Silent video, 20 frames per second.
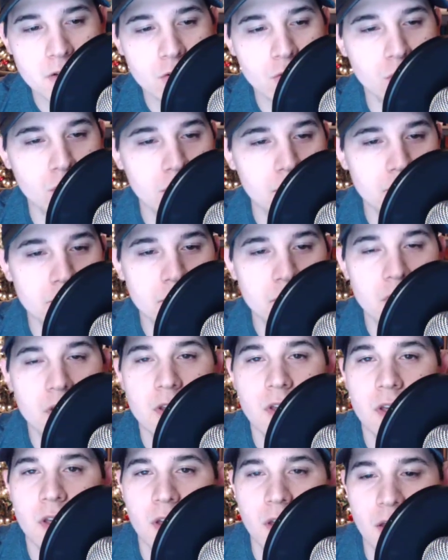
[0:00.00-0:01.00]
Cool.
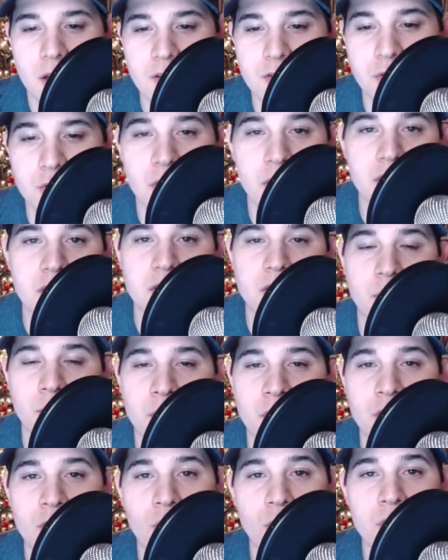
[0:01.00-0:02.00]
And so next, I'm
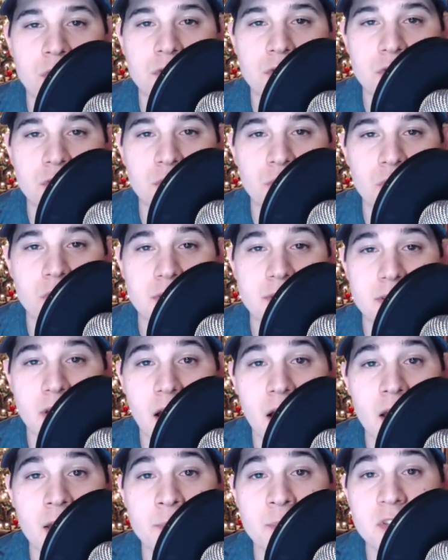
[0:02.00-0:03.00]
going to go into the
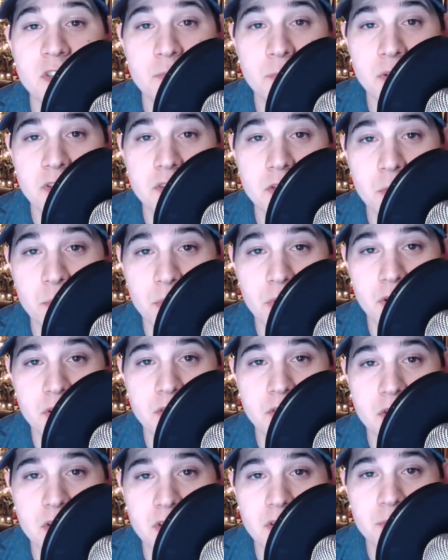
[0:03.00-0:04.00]
time and space
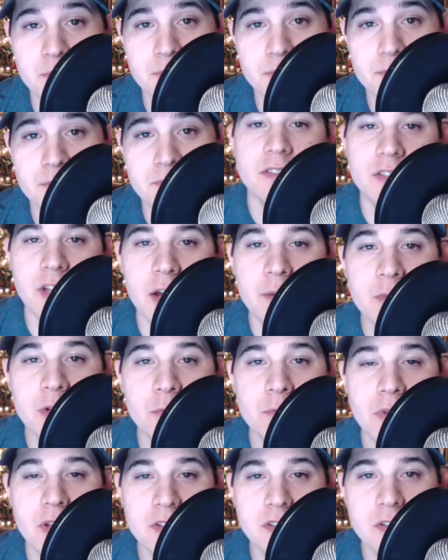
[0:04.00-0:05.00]
complexity. The time
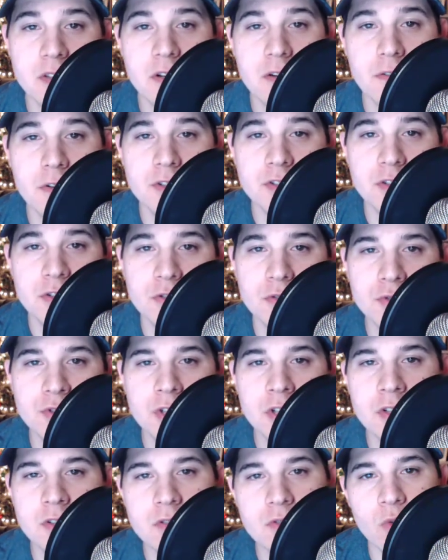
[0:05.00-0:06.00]
complexity of our
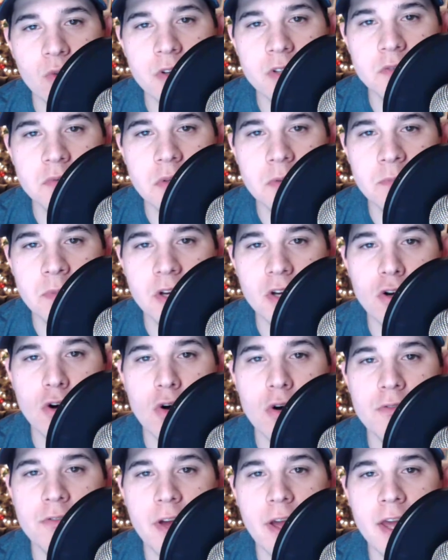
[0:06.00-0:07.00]
solution is going to be big
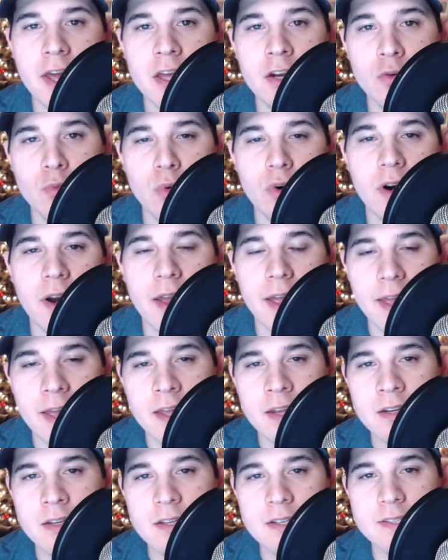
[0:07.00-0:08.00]
O of n, where
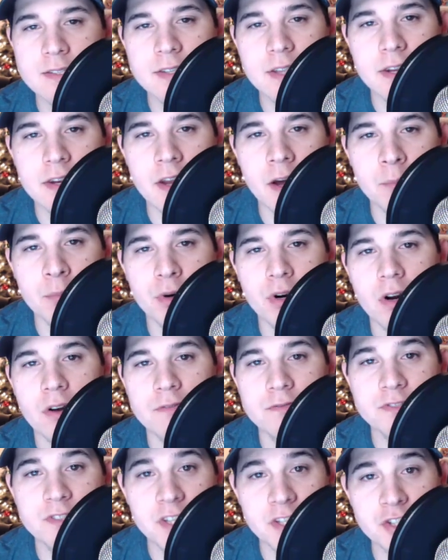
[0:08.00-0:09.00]
n is the number
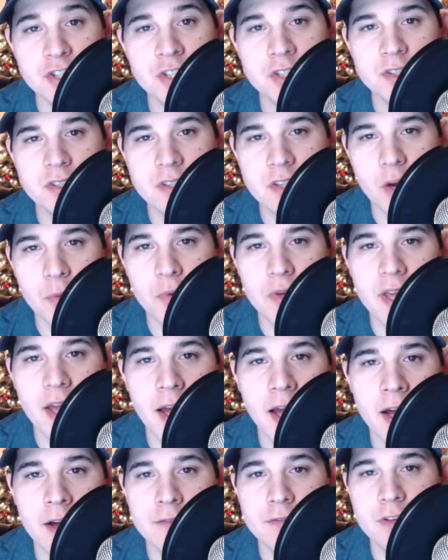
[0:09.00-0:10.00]
of digits that we
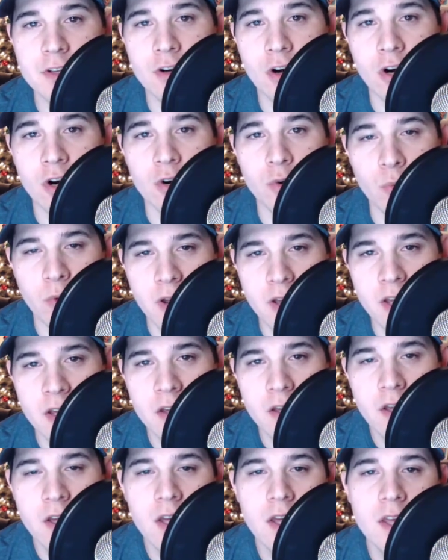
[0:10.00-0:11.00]
have in our
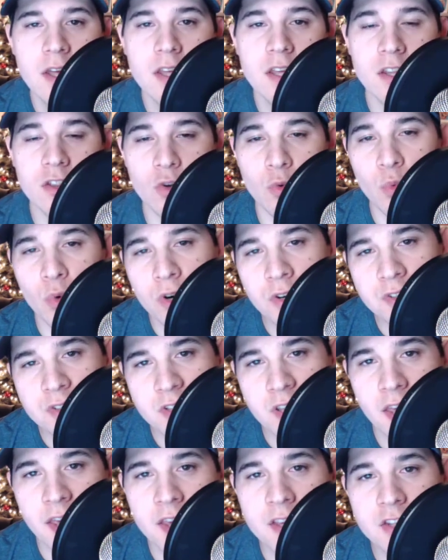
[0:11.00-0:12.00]
array. In the worst
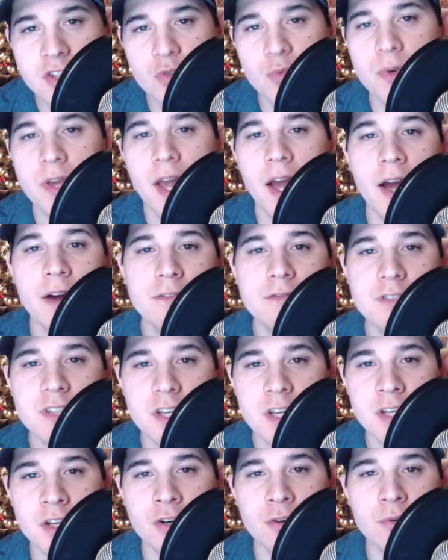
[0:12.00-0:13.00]
case, we have to
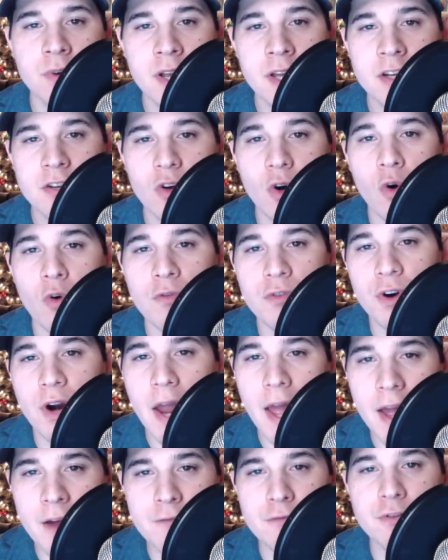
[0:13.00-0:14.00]
iterate over
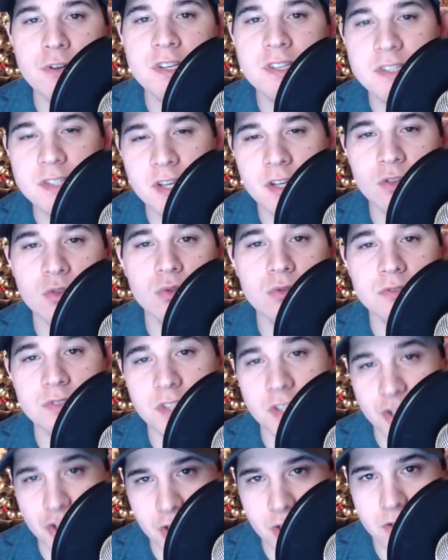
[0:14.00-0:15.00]
every single
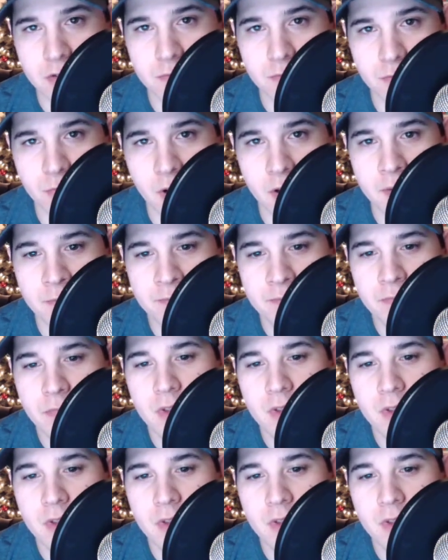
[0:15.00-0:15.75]
digit, right?